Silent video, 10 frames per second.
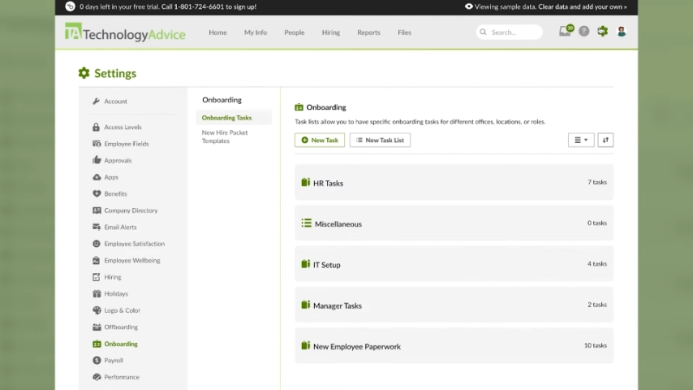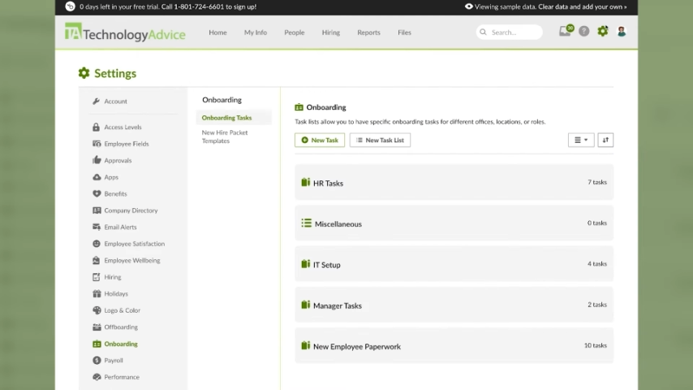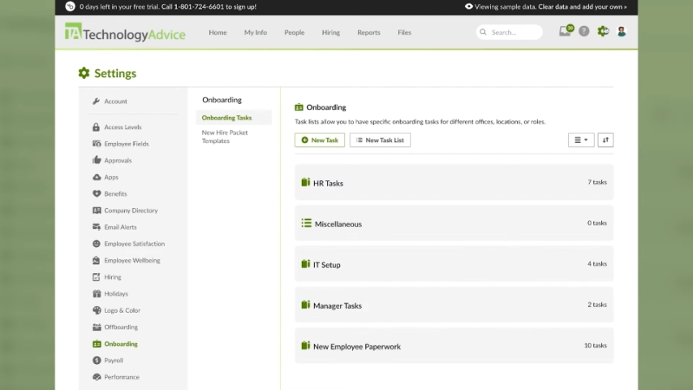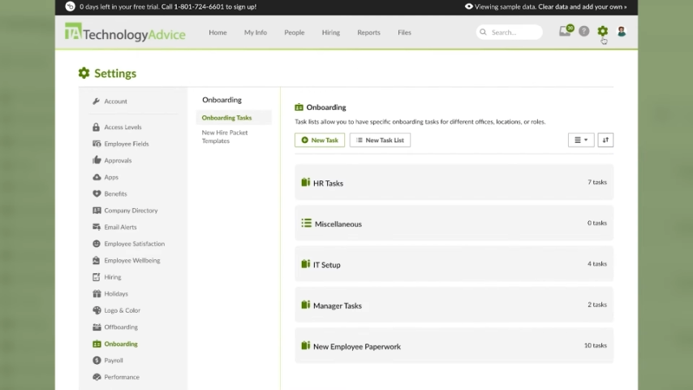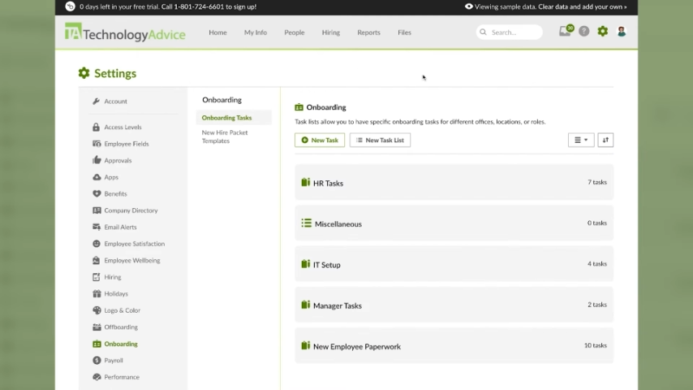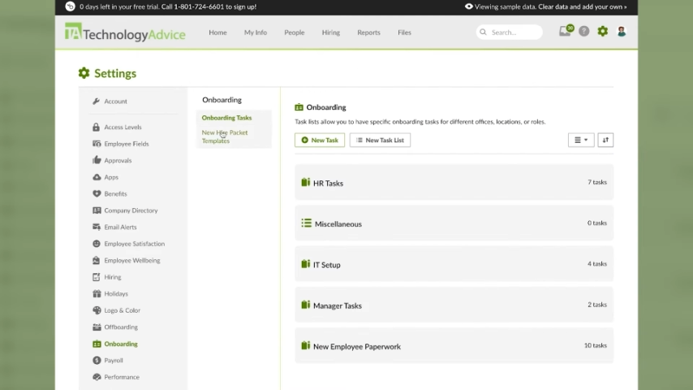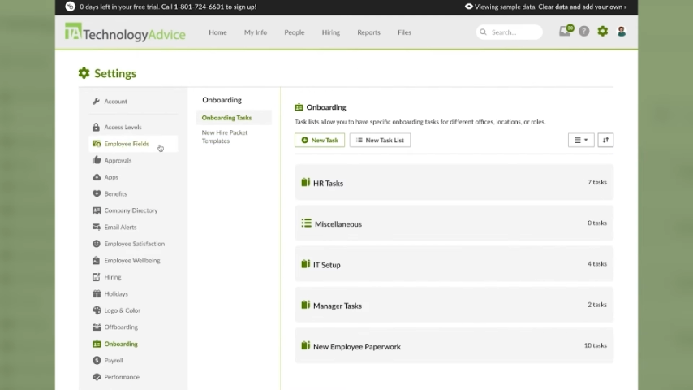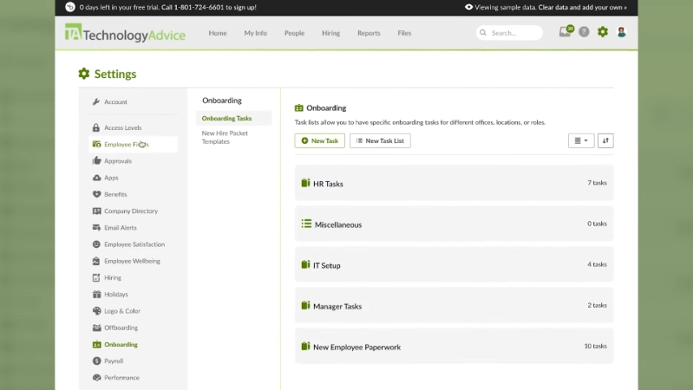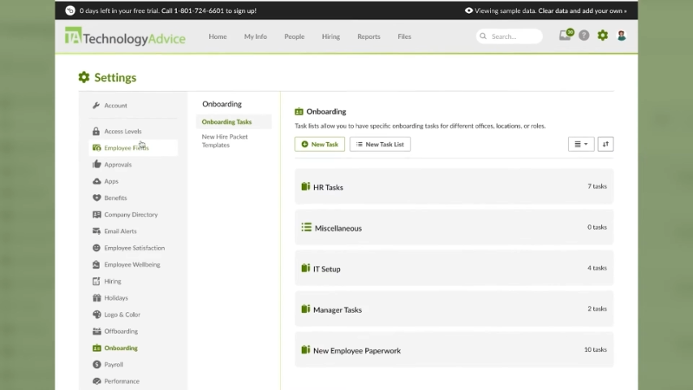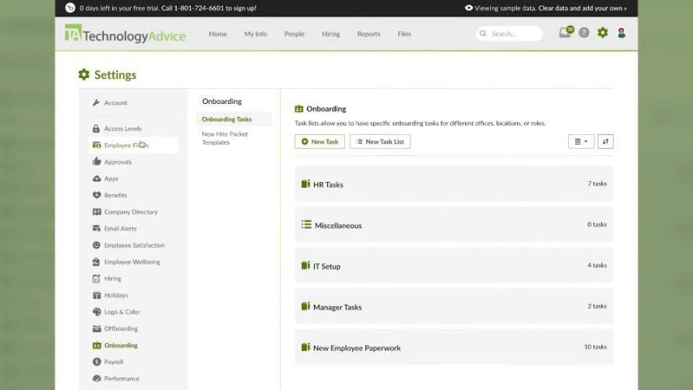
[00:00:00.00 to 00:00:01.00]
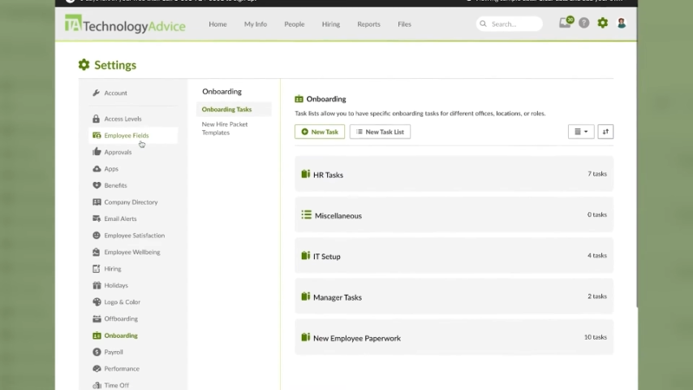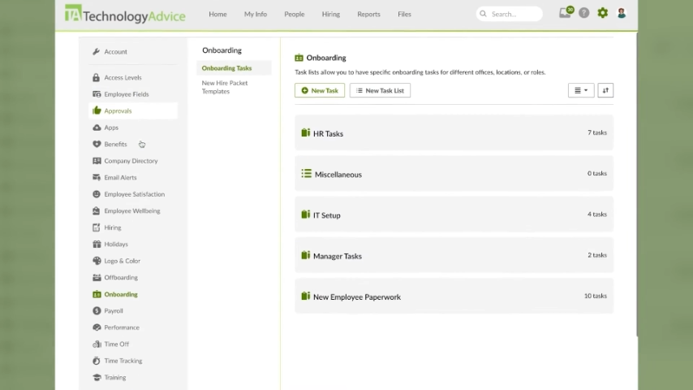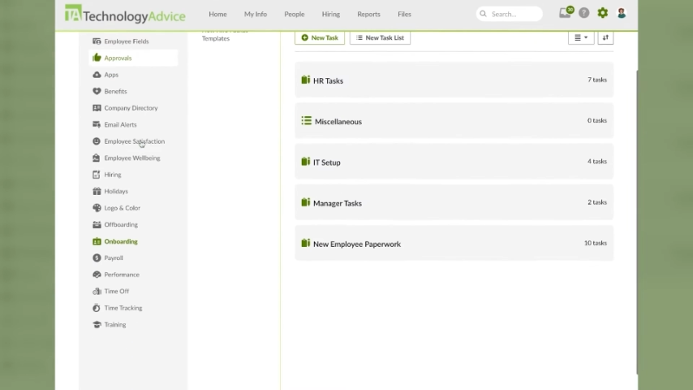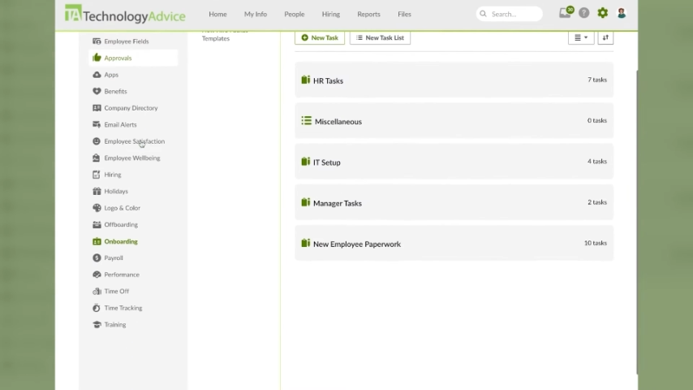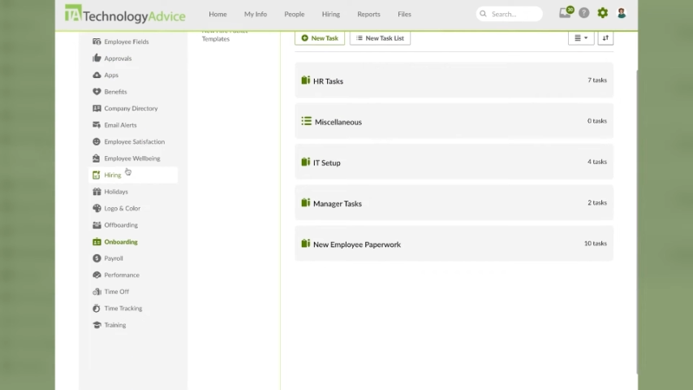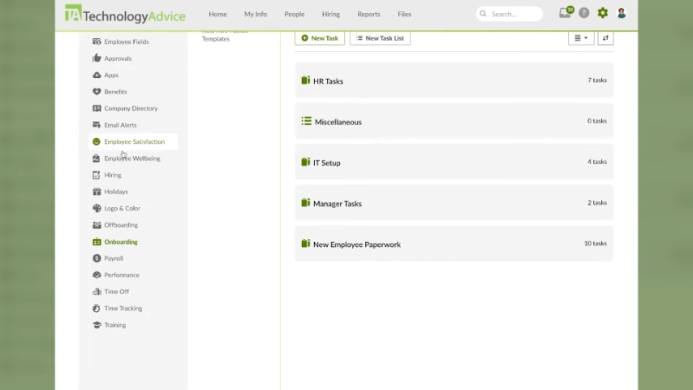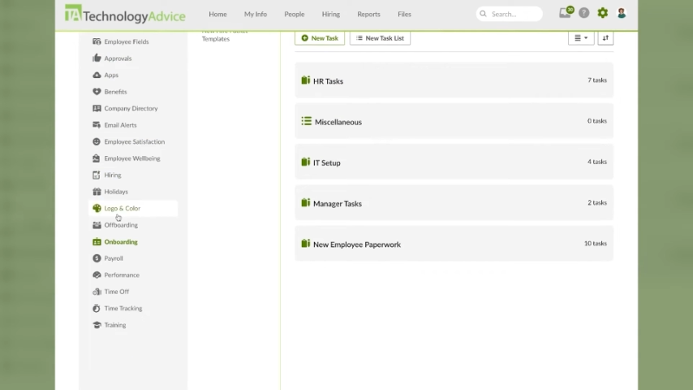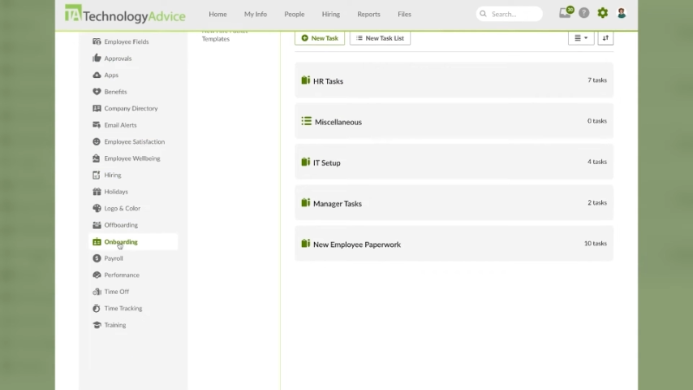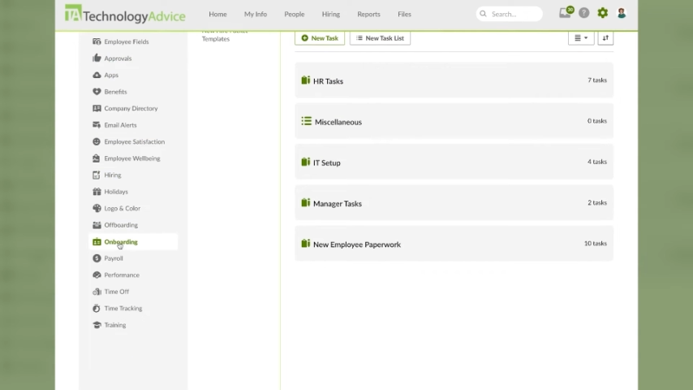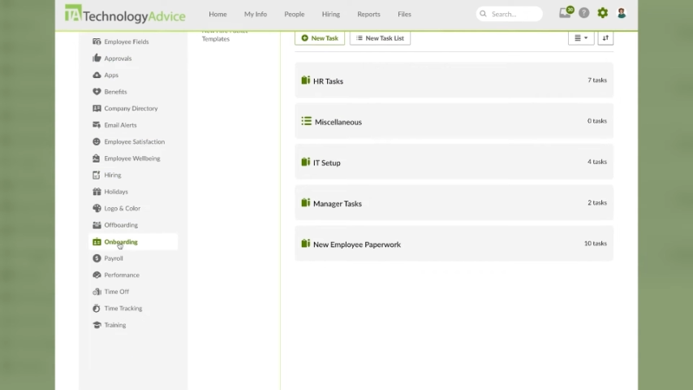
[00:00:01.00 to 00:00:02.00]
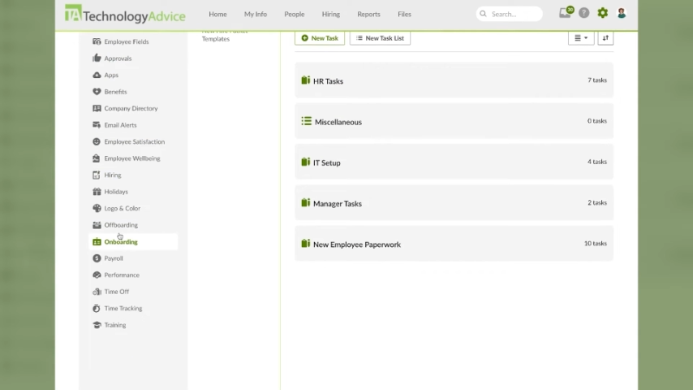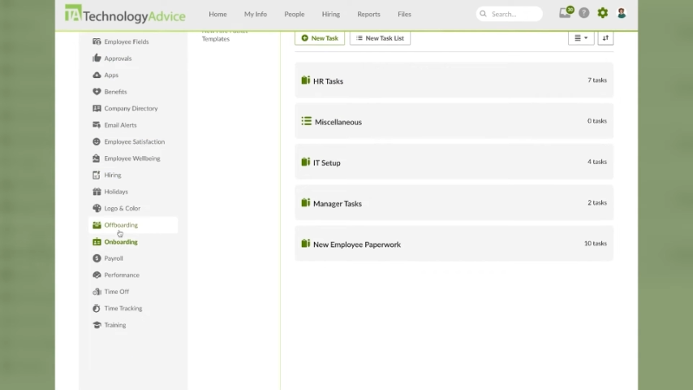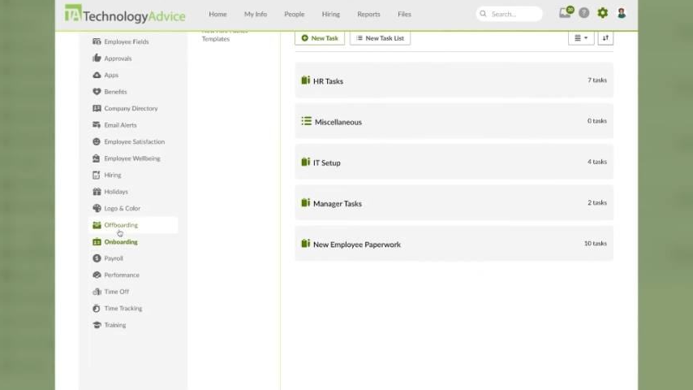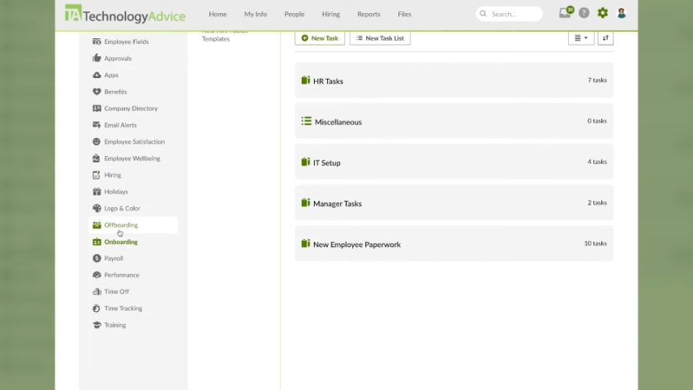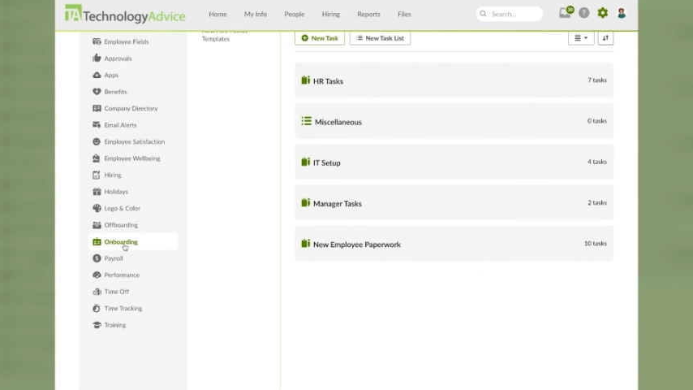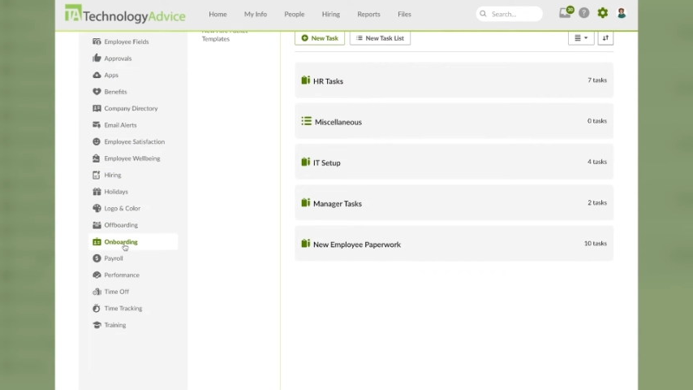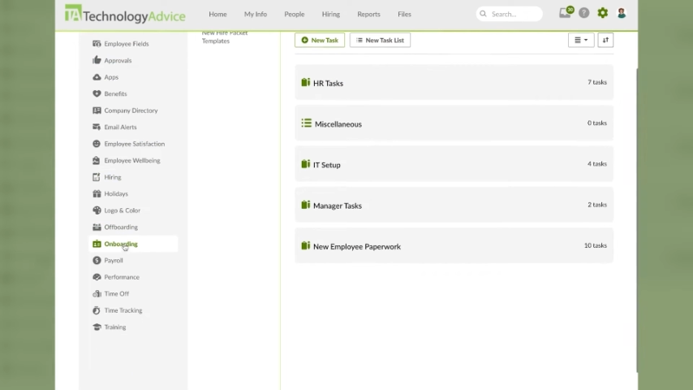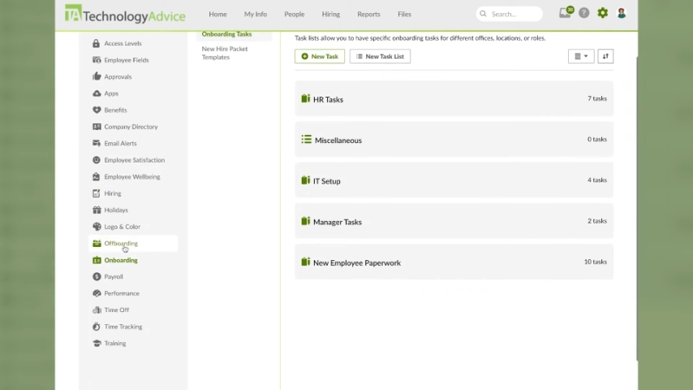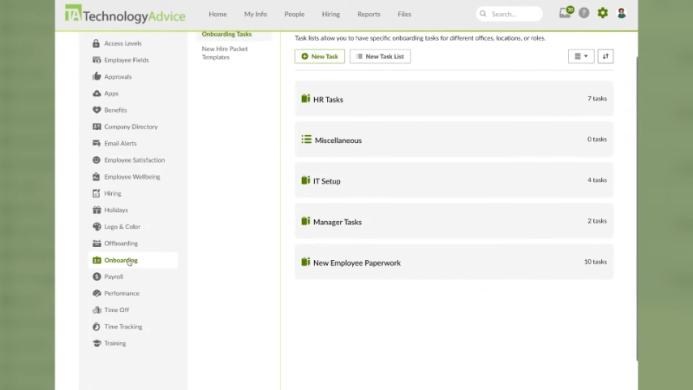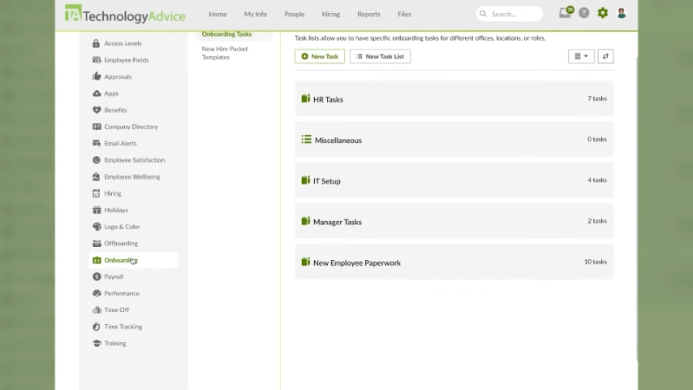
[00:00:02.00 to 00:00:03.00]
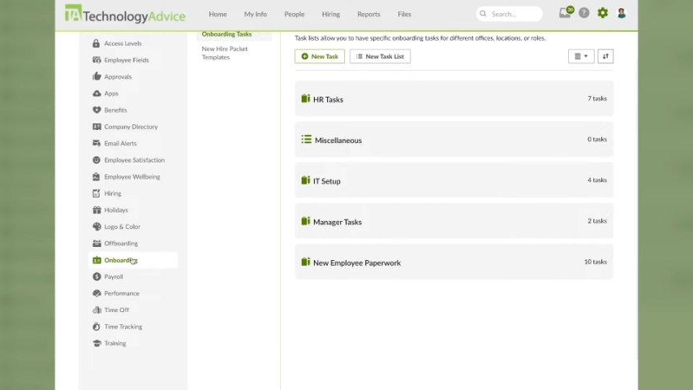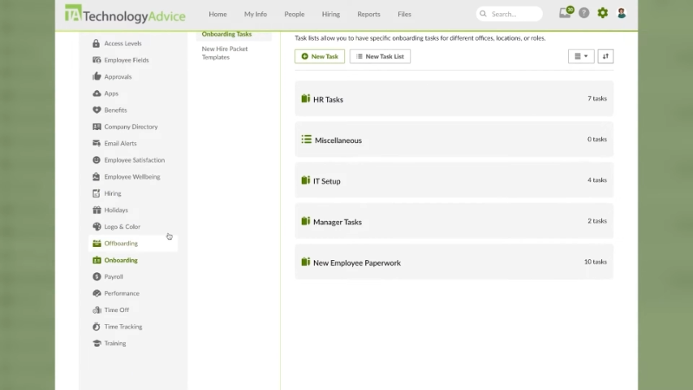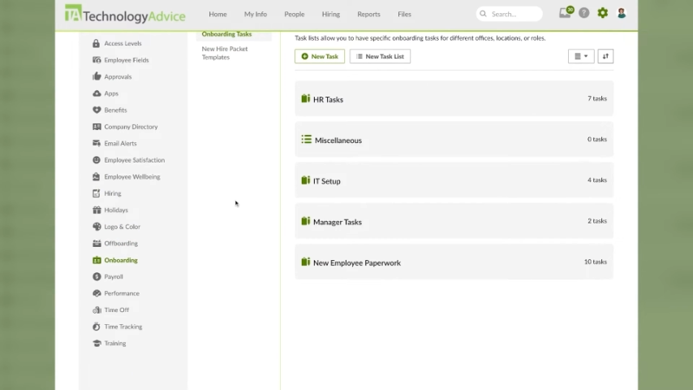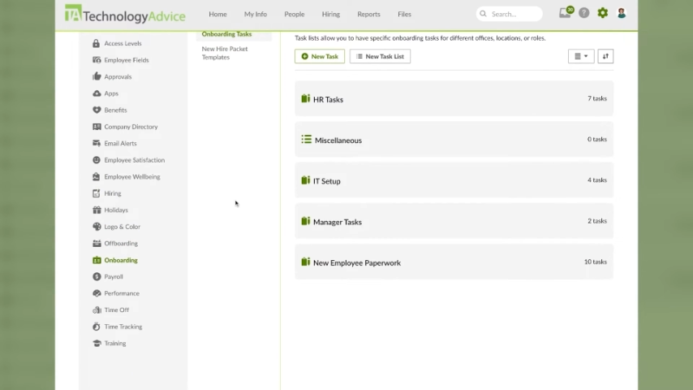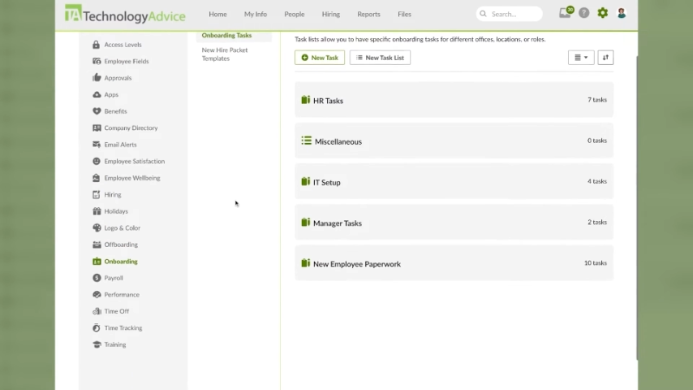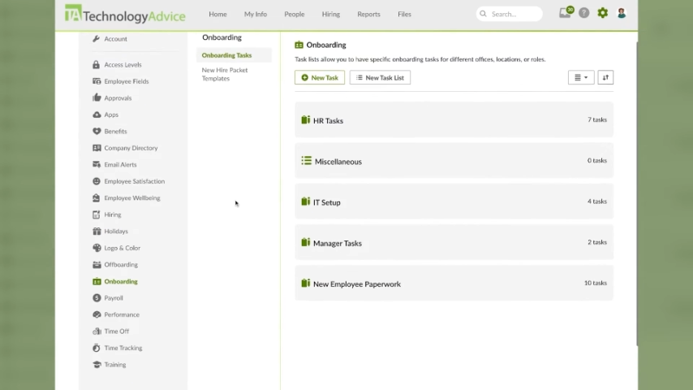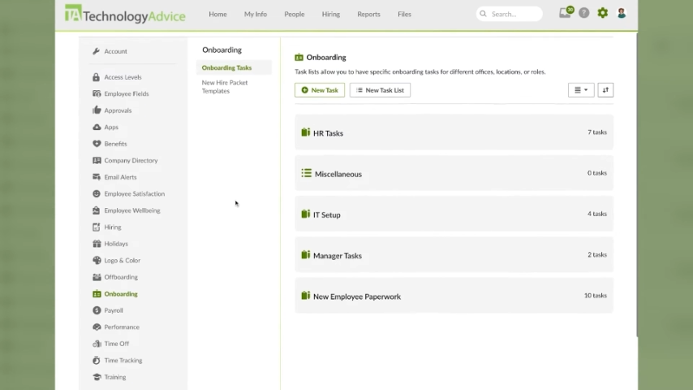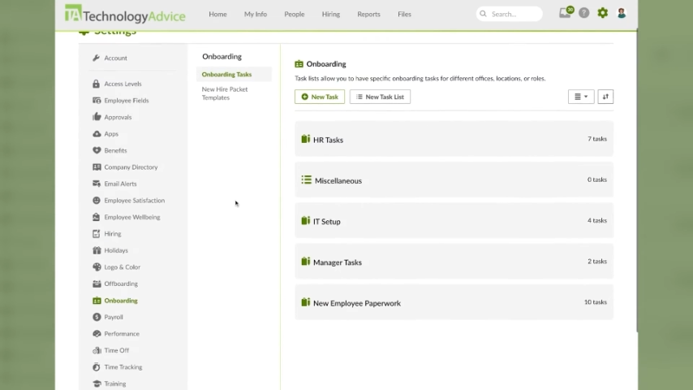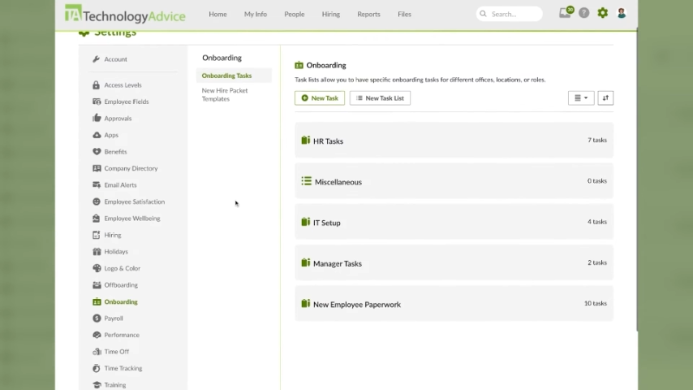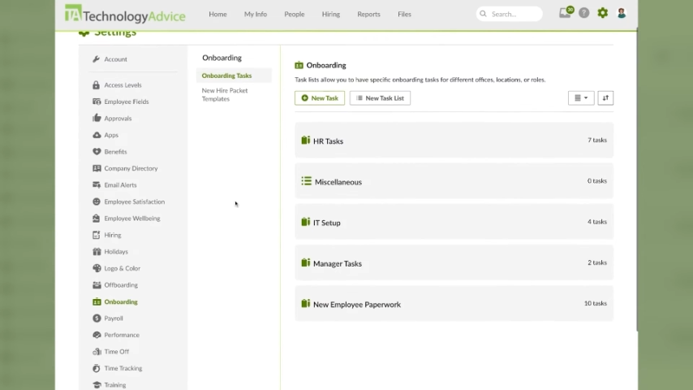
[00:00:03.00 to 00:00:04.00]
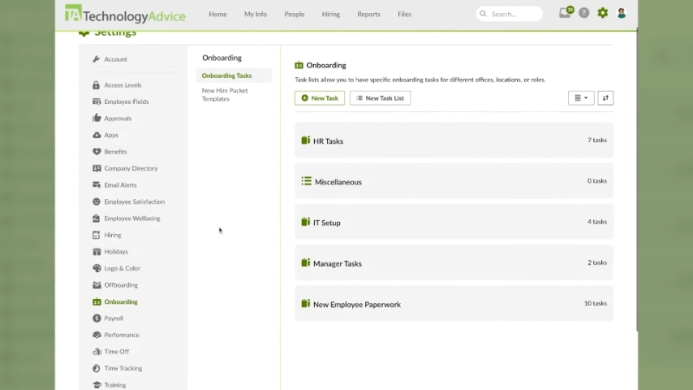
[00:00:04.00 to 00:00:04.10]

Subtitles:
(no speaker visible)